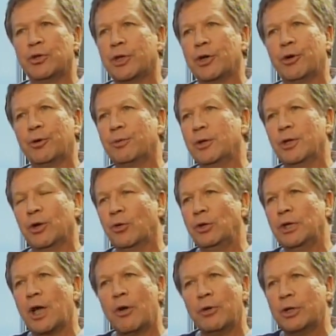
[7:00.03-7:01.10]
that are, you know,
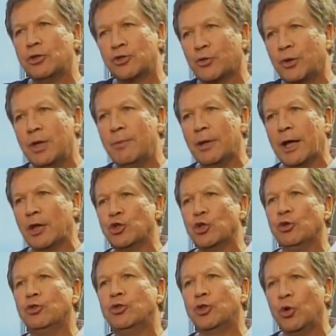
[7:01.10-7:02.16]
yelling and screaming you.